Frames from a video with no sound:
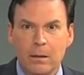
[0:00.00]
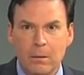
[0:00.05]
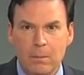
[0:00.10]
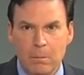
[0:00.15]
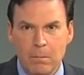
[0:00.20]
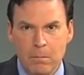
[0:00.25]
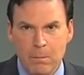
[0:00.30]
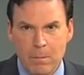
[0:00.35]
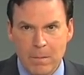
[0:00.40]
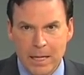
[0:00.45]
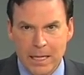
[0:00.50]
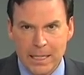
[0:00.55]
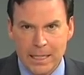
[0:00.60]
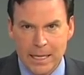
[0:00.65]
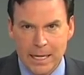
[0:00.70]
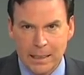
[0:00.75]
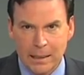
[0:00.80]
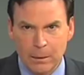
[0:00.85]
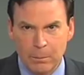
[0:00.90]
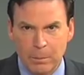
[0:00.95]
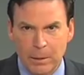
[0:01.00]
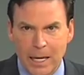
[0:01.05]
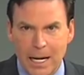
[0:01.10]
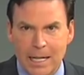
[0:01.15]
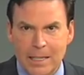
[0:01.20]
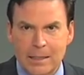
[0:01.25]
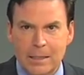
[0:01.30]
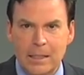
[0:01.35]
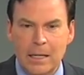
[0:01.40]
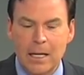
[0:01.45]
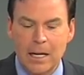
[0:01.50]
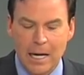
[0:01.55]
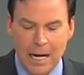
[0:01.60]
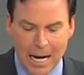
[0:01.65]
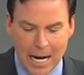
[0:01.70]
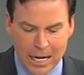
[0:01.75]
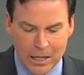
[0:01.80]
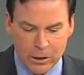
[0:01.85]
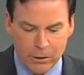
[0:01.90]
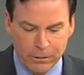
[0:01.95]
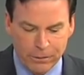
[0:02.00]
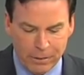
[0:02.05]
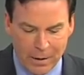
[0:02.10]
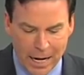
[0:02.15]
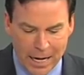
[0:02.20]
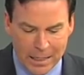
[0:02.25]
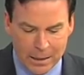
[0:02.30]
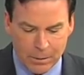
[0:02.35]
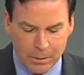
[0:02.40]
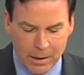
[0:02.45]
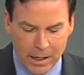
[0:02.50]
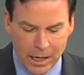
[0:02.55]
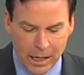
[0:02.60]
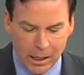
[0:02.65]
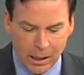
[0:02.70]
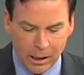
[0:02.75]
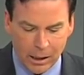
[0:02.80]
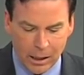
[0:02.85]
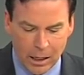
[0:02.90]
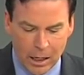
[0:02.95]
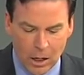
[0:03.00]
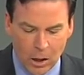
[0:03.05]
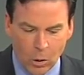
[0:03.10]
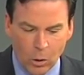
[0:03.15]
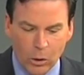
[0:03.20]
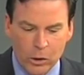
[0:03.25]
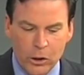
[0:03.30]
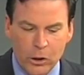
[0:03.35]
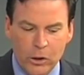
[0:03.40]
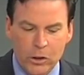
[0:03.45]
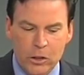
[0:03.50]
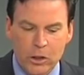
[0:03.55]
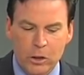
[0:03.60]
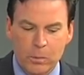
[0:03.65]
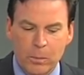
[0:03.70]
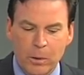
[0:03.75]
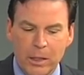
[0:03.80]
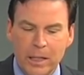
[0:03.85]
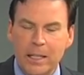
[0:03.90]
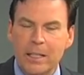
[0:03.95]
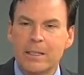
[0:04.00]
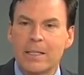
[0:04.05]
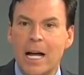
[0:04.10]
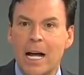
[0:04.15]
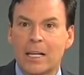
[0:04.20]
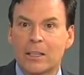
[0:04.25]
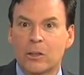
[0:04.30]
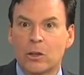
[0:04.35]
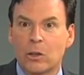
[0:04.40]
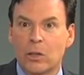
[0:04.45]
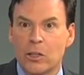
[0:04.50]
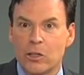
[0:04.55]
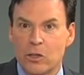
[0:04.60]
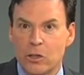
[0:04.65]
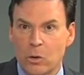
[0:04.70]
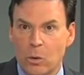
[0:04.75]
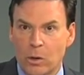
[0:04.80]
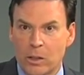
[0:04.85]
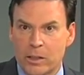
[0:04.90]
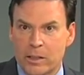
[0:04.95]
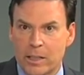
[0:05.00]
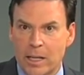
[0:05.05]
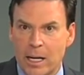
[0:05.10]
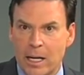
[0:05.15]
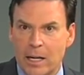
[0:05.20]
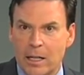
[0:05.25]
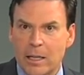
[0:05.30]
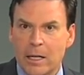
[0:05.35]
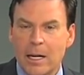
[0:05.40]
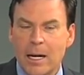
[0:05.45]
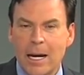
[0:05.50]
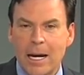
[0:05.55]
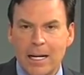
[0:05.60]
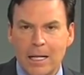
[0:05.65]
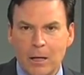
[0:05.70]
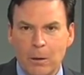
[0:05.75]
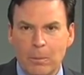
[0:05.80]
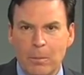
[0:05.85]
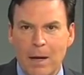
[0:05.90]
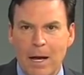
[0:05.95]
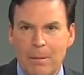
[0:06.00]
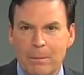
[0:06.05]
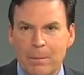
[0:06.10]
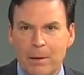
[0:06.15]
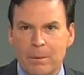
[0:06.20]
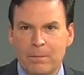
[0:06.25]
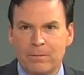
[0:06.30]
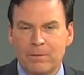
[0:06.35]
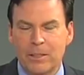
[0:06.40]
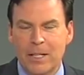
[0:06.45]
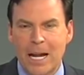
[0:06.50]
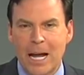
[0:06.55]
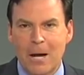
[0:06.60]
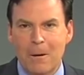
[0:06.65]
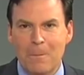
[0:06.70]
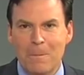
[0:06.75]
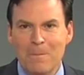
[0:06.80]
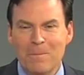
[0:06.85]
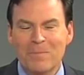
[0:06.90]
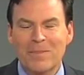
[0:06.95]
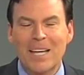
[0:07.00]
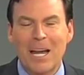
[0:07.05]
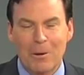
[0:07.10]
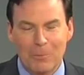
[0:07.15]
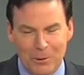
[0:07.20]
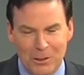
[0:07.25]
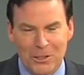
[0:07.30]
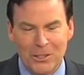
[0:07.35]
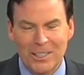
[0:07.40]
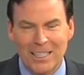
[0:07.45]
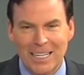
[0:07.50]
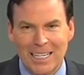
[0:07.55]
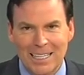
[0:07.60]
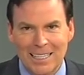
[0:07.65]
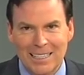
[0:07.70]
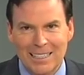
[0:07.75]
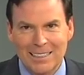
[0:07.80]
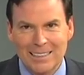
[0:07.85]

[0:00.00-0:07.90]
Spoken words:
mini dental implants, and you'll find them there. Or you could just put in Dr. Lasorsa, and he'll pop up. For now, I wish you could help.